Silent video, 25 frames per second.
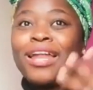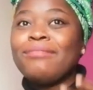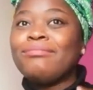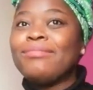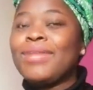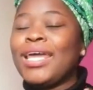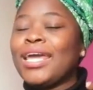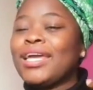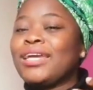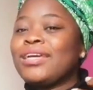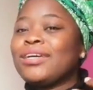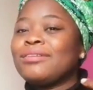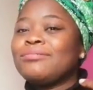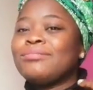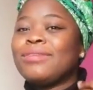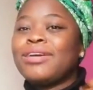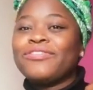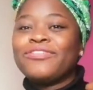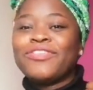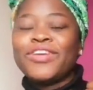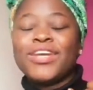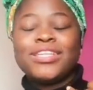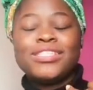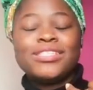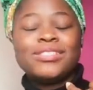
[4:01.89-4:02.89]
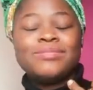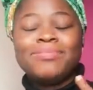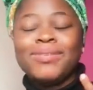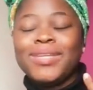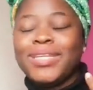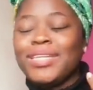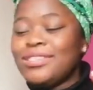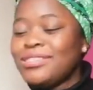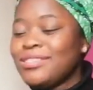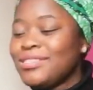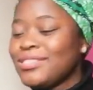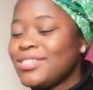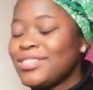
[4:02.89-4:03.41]
I'm like, my friend,
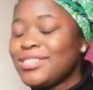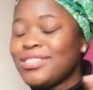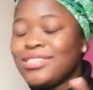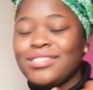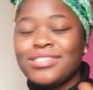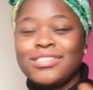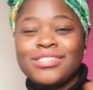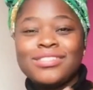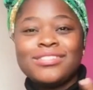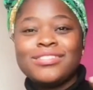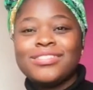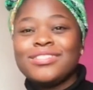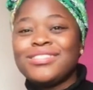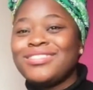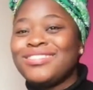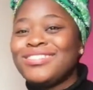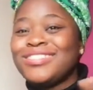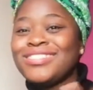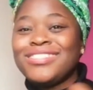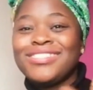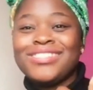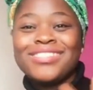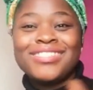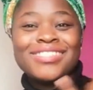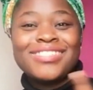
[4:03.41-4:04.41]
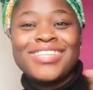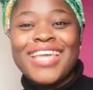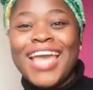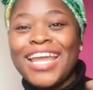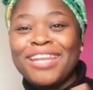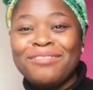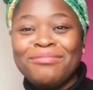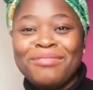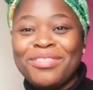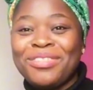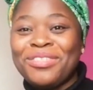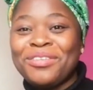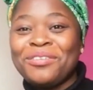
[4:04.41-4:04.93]
please just
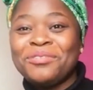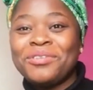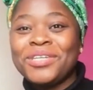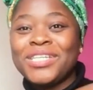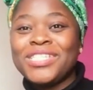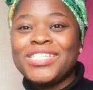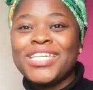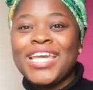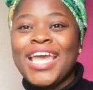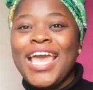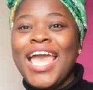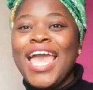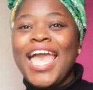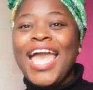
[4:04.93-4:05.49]
guide me through it.